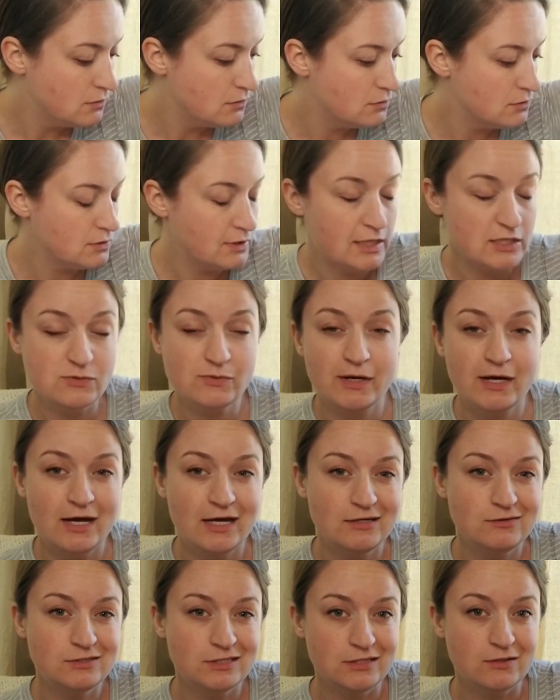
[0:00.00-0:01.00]
that's why I
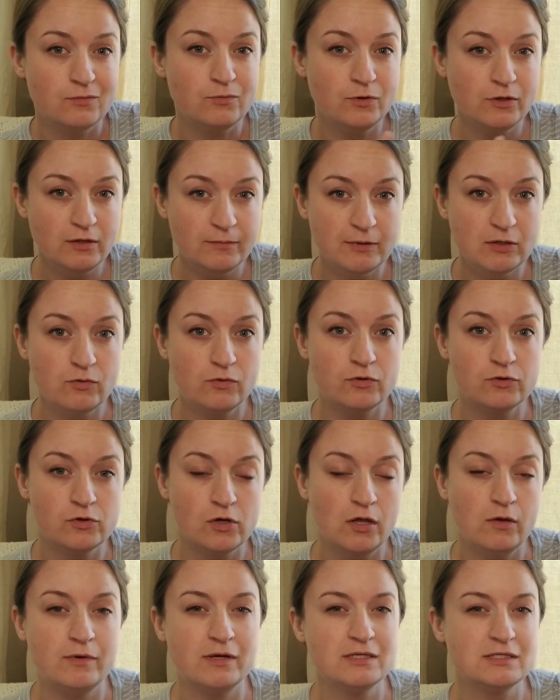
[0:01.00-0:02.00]
did a really big order all
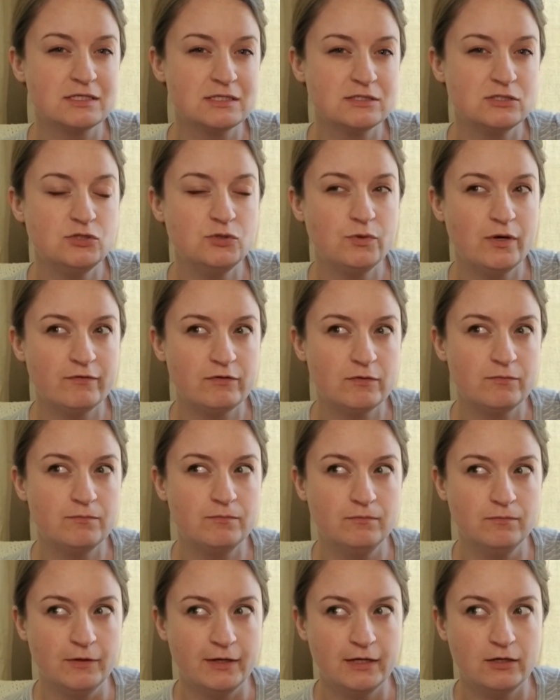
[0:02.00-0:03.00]
at once, because you do have to
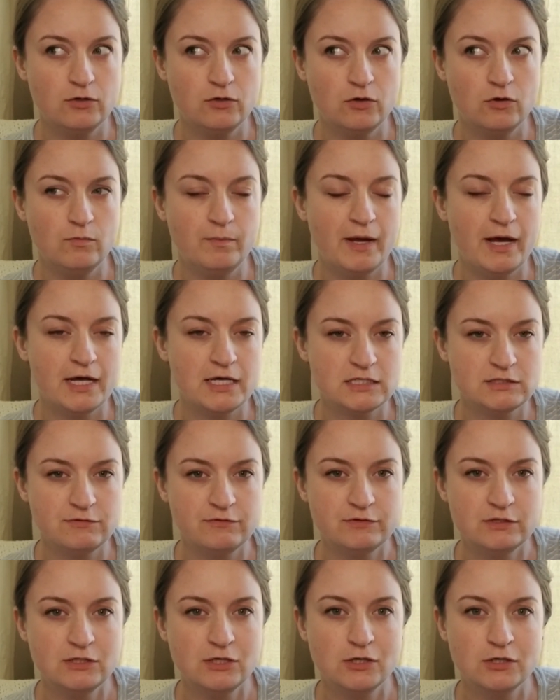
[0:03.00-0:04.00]
go past
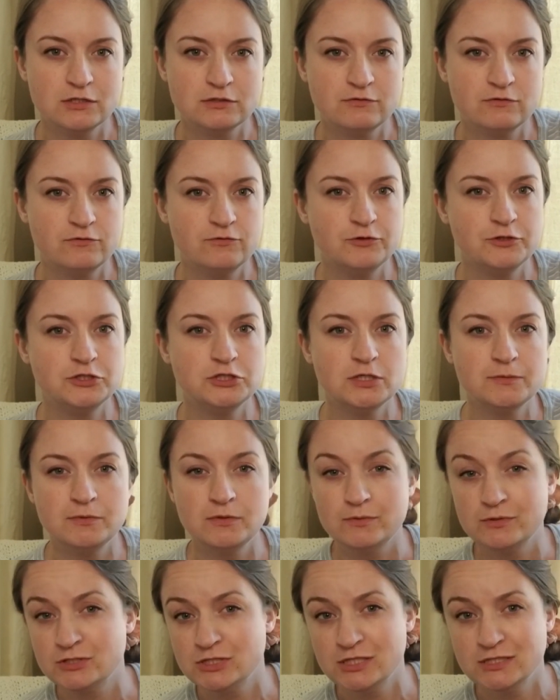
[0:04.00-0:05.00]
$50 for free shipping,
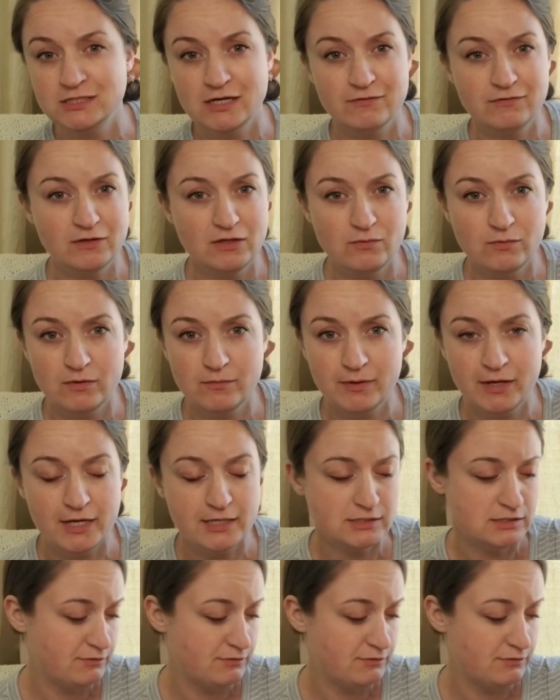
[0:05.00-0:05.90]
which I definitely went past